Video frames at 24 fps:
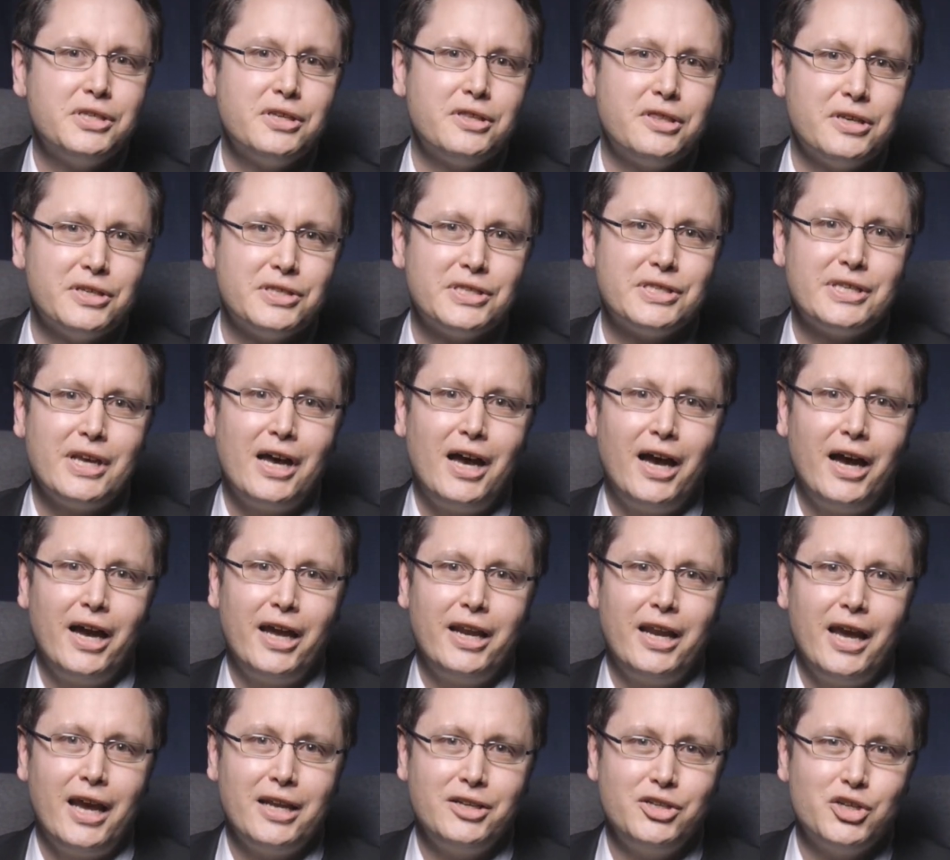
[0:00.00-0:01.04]
to the
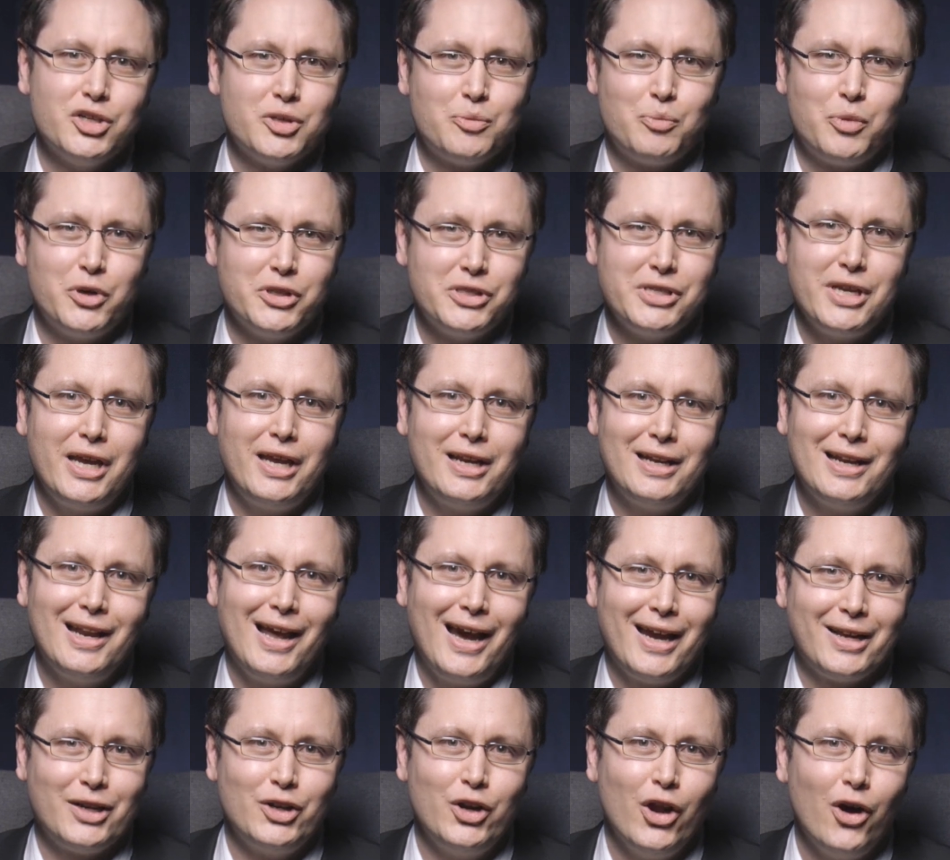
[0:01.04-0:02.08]
side and just pretend
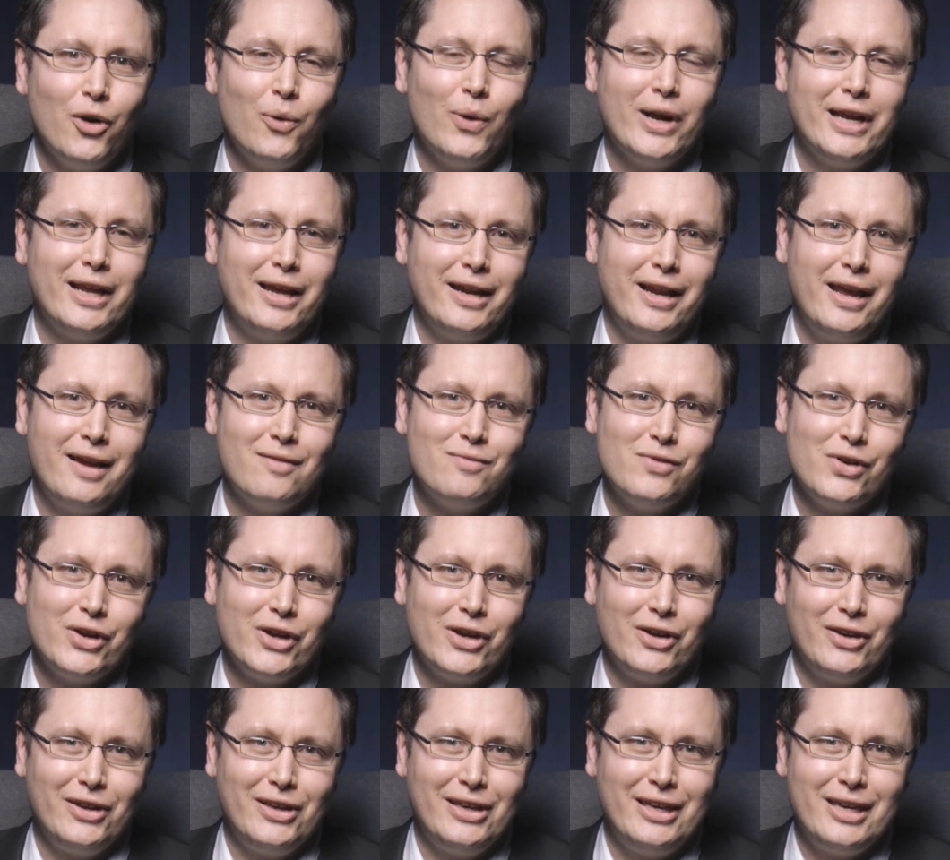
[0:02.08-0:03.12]
like no one had
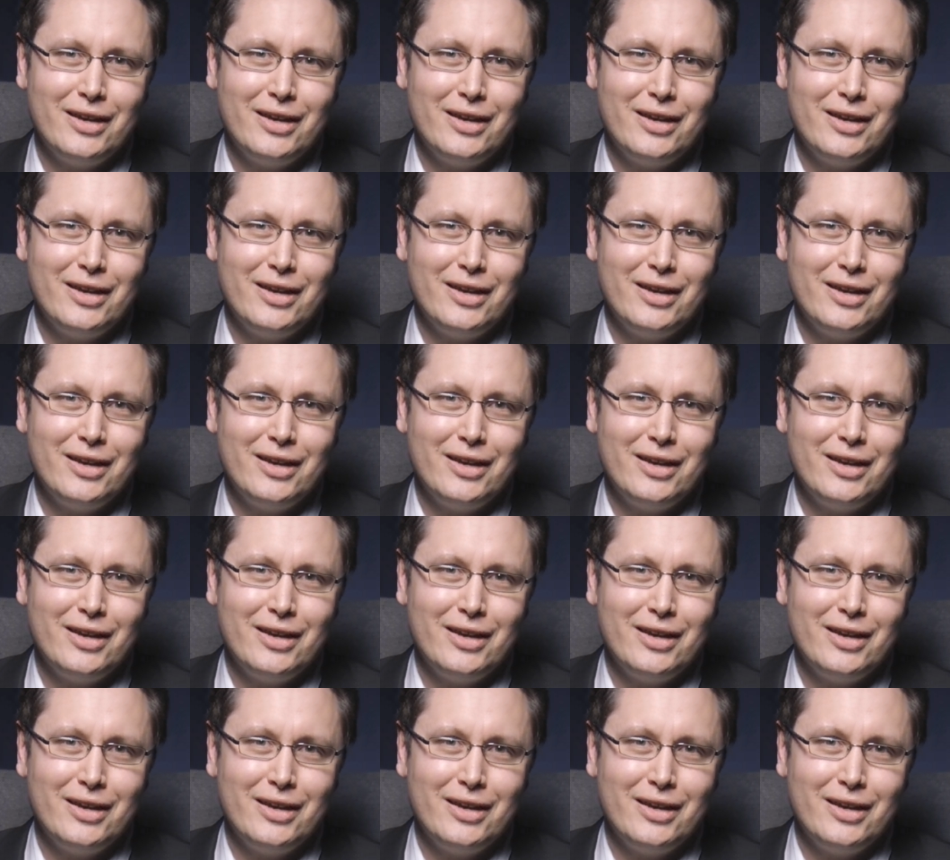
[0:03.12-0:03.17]
ever